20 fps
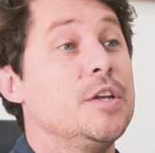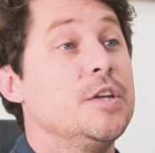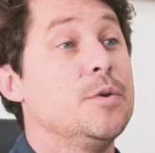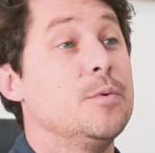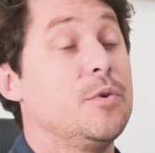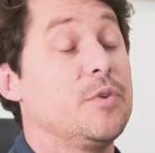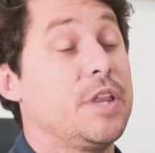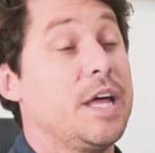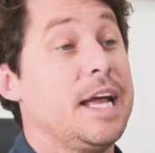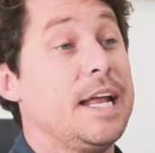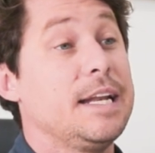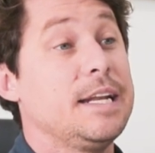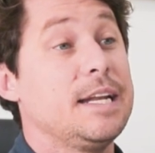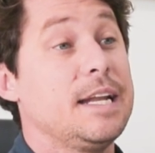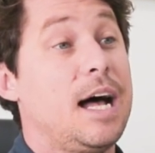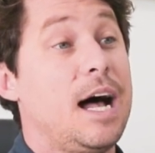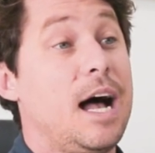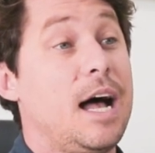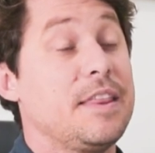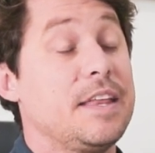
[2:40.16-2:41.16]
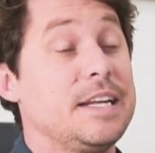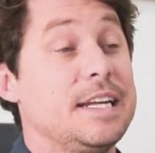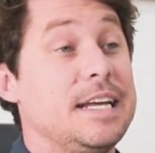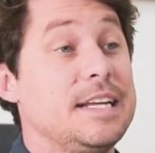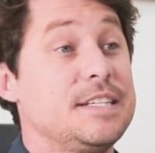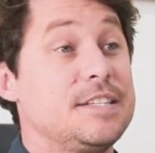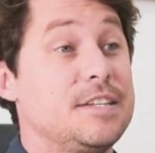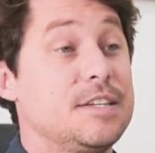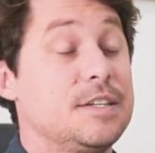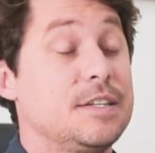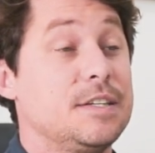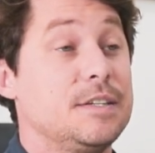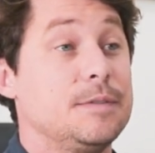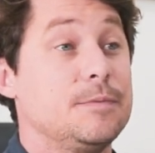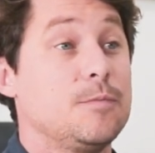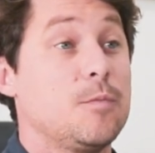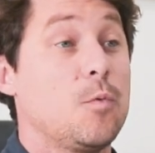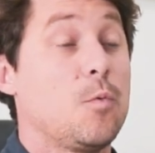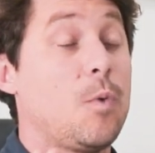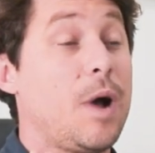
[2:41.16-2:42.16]
you will then either need to
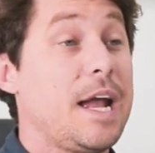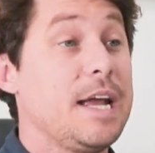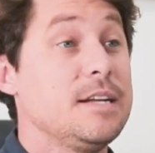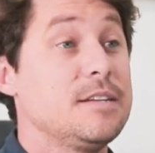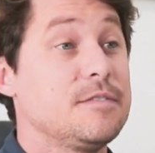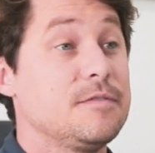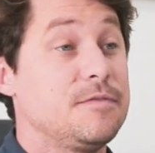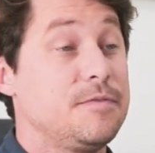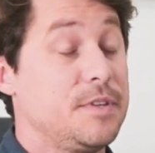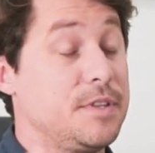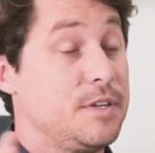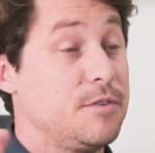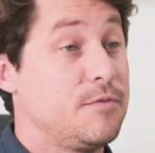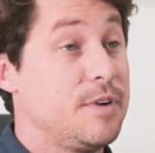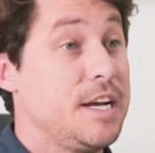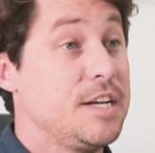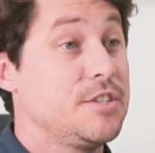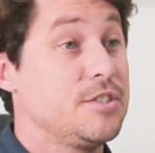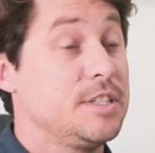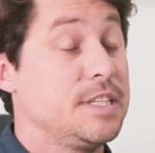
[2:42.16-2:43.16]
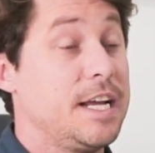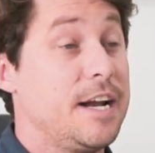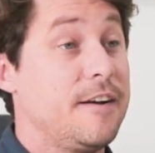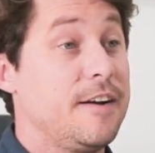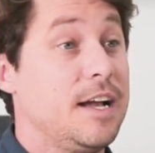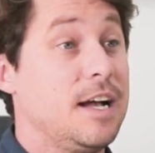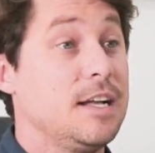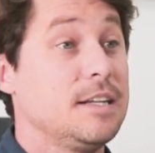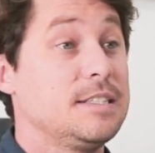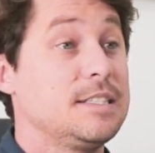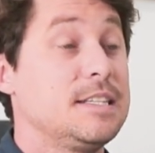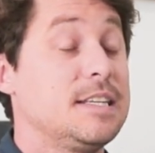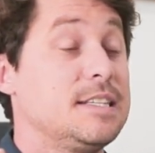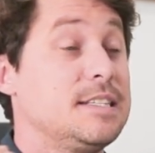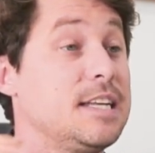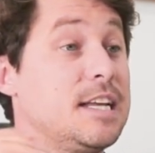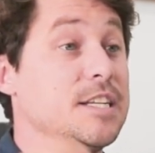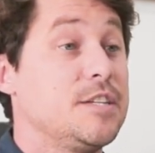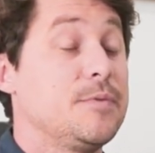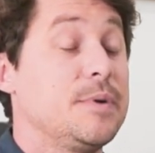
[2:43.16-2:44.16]
wait for the regional area to
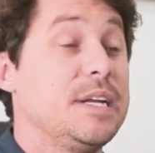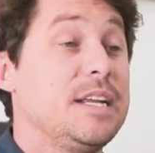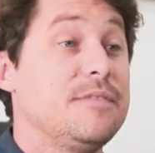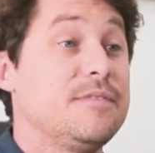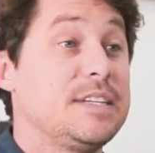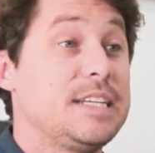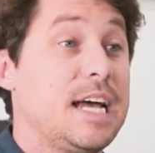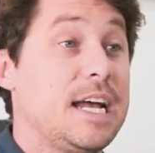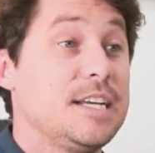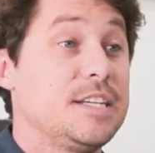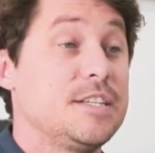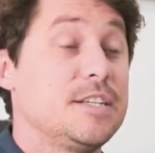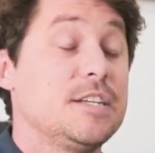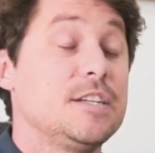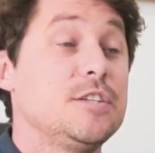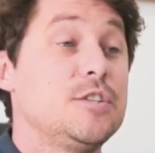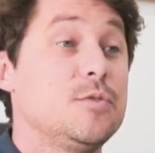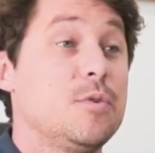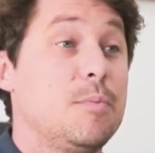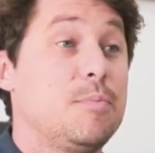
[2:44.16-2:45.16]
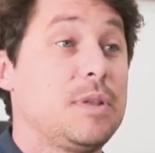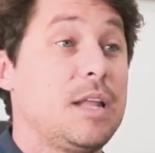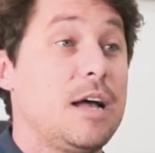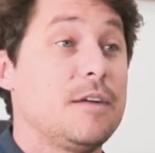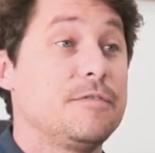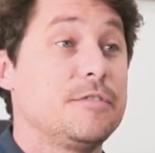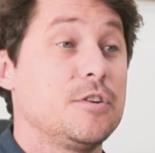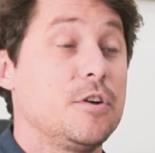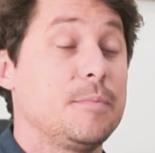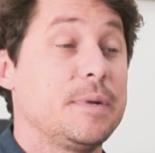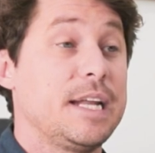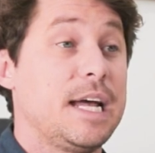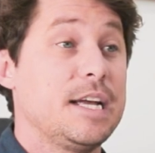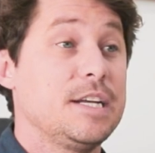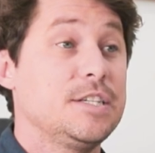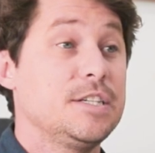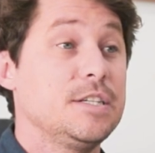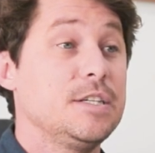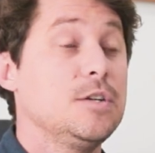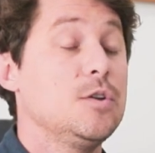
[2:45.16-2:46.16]
send you an invitation to apply for
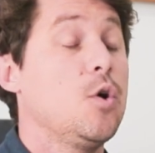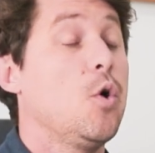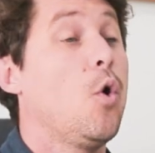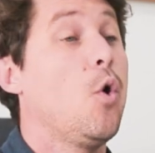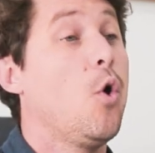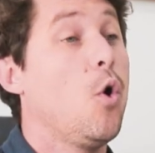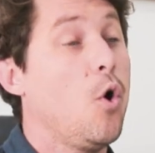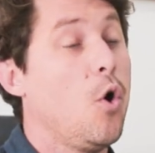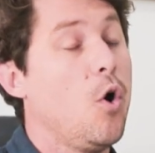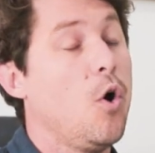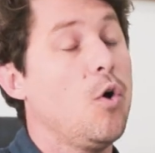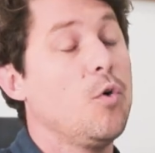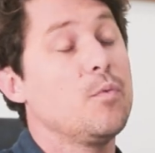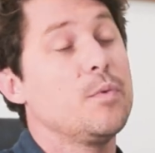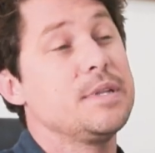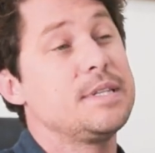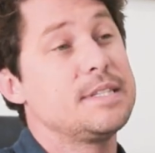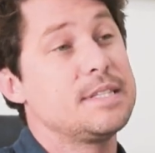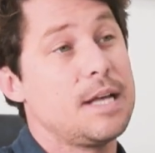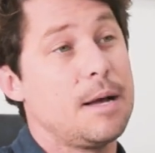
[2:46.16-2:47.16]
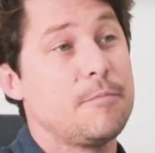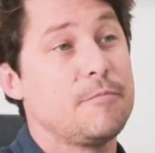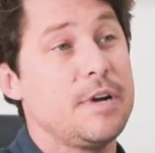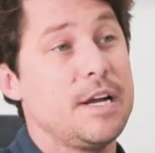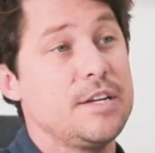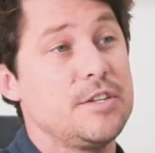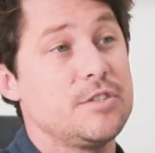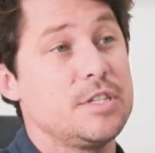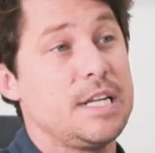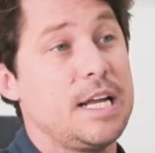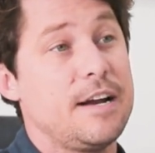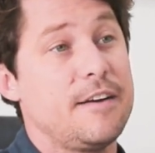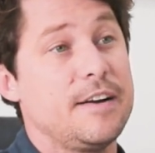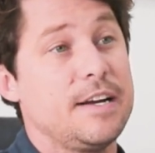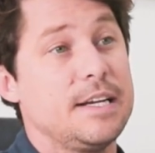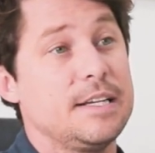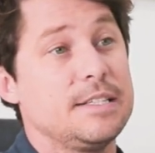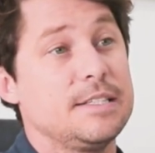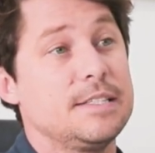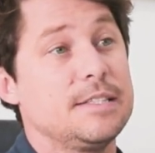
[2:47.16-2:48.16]
nomination, or with some regional
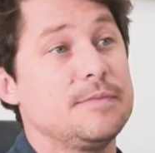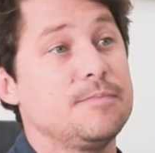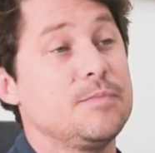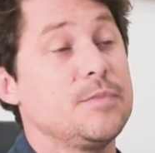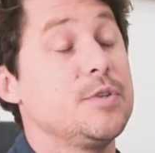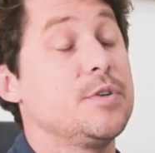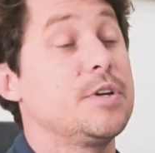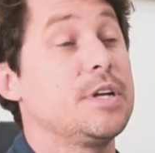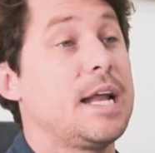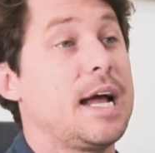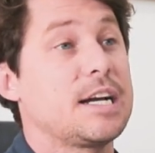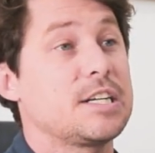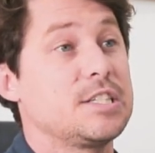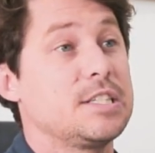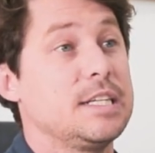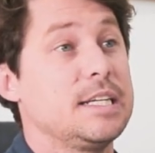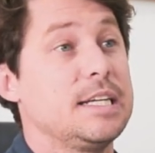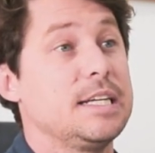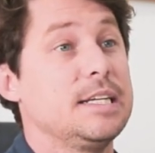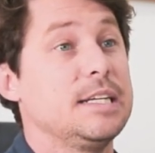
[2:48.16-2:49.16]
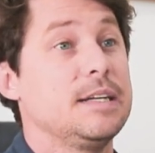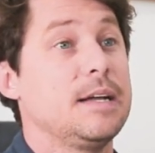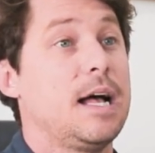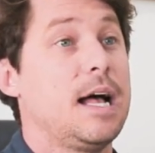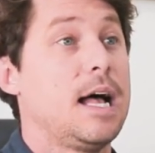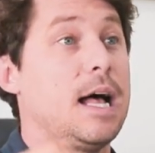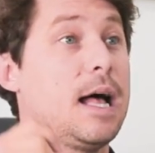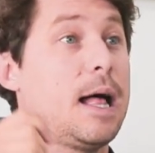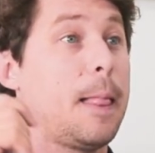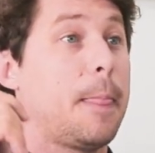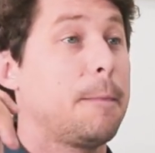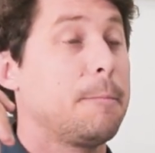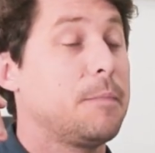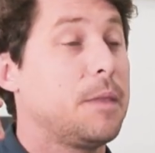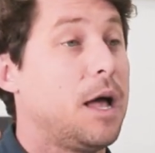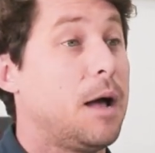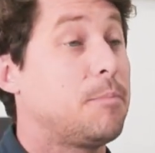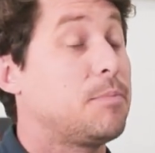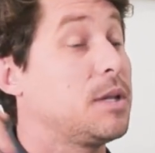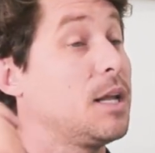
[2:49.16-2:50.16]
areas, you can actually
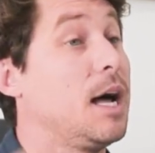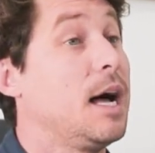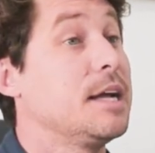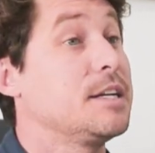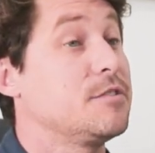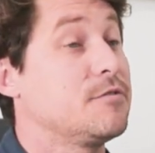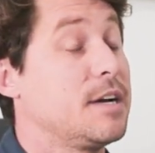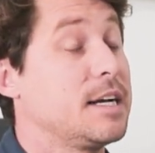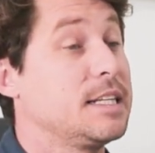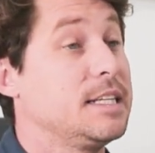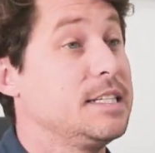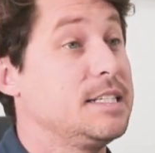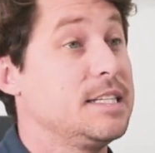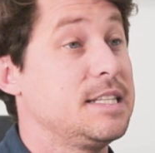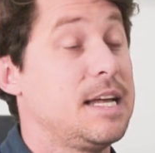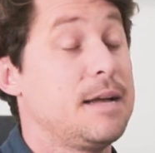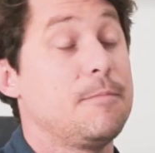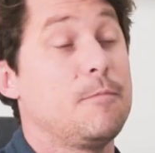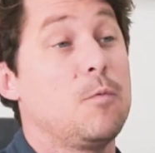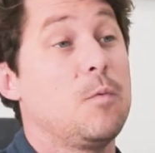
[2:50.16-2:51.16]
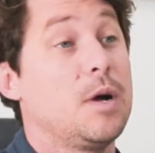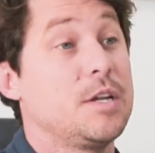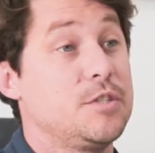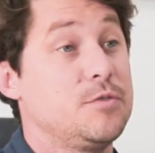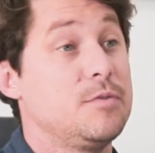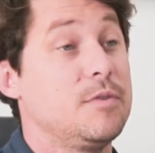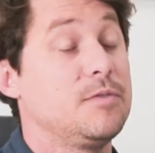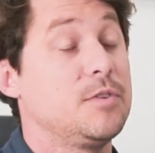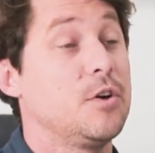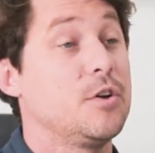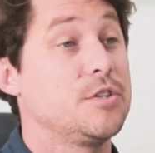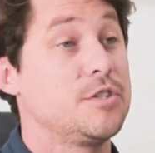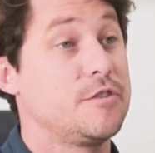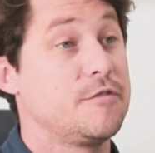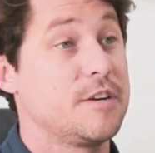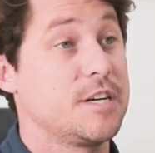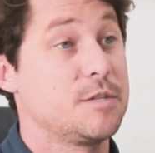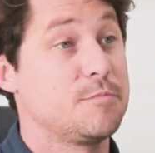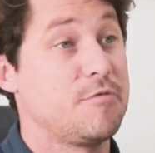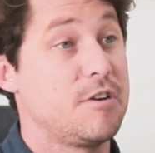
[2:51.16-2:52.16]
apply directly to them once you have lodged
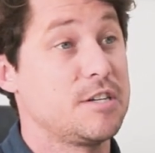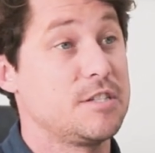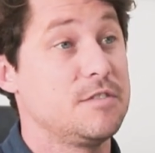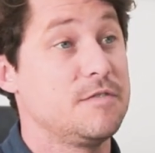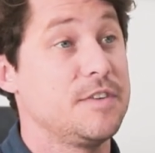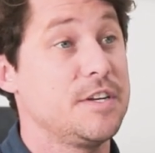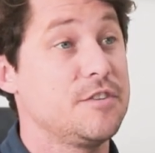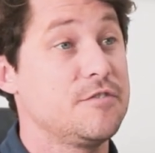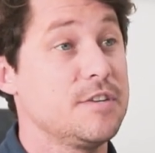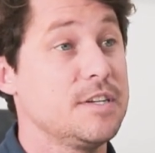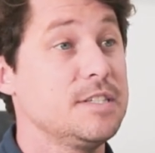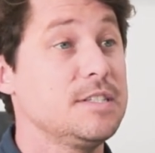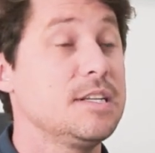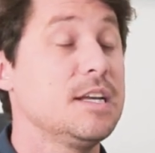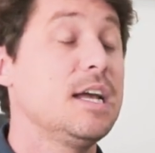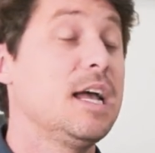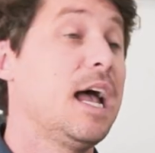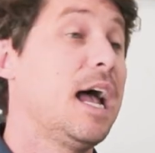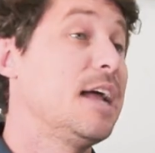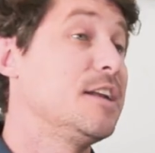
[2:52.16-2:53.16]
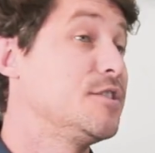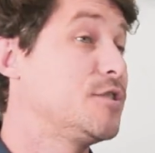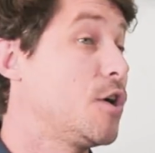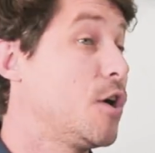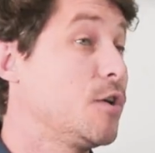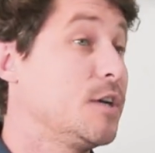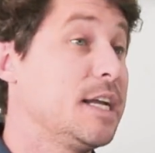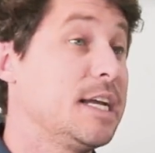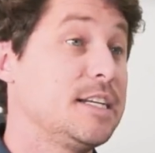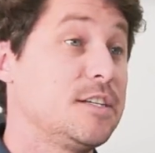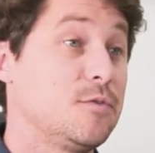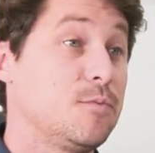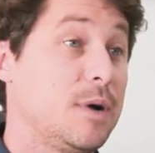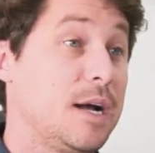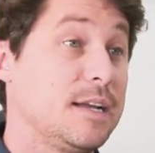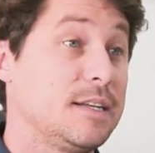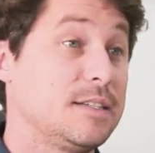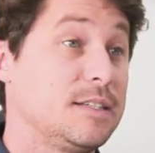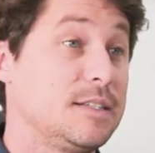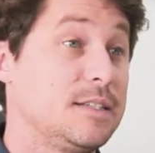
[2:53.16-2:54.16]
your expression of interest and don't need to
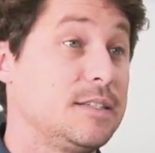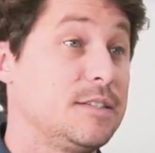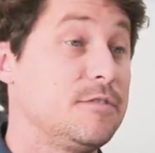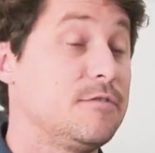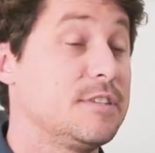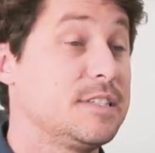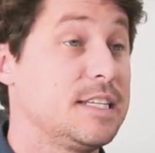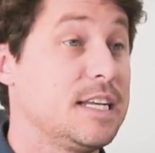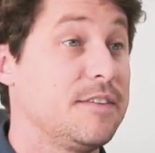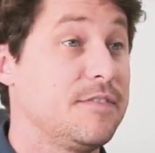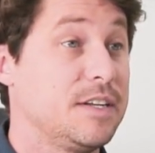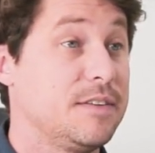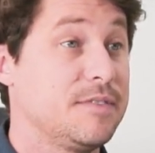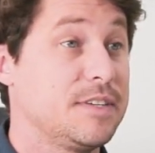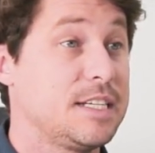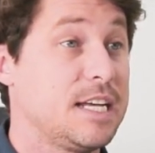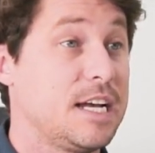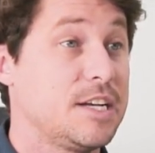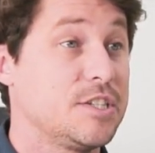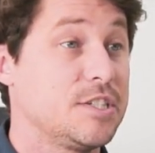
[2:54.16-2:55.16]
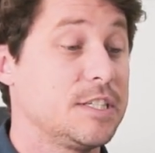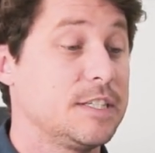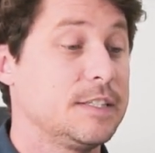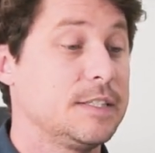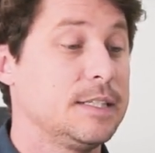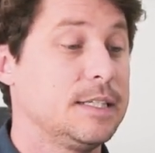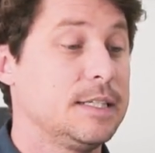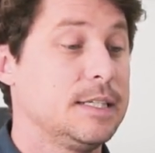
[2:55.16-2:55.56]
wait to receive an invitation.